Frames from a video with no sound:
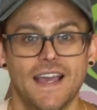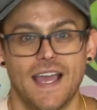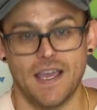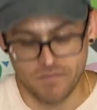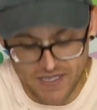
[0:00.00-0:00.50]

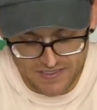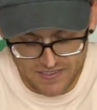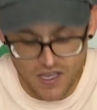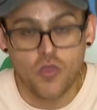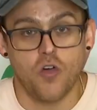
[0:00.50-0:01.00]
It
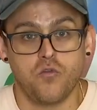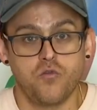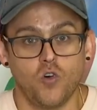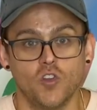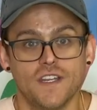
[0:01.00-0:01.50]
means the
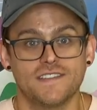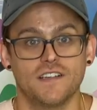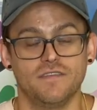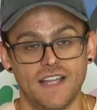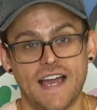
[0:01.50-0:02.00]
fullness
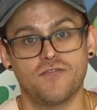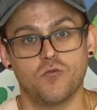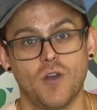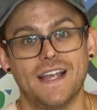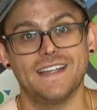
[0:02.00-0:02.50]
of life
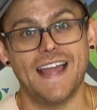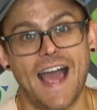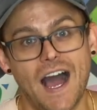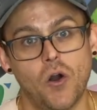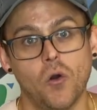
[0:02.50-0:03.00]
right
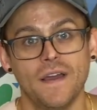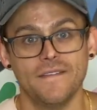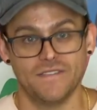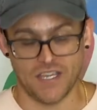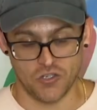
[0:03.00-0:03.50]
now
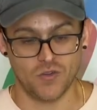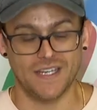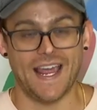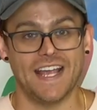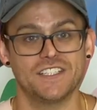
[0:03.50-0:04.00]
that you
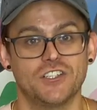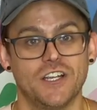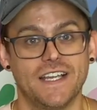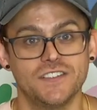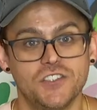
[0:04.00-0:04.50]
can enter
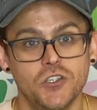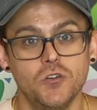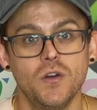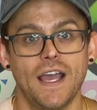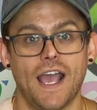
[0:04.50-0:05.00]
into,